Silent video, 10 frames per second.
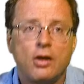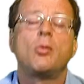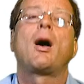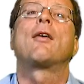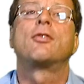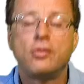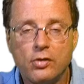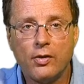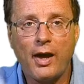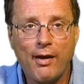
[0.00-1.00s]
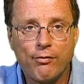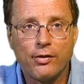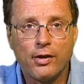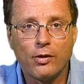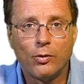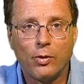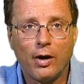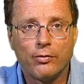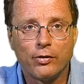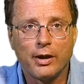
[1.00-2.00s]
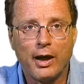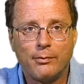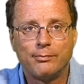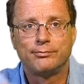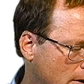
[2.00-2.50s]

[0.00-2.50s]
you have to do everything all over again.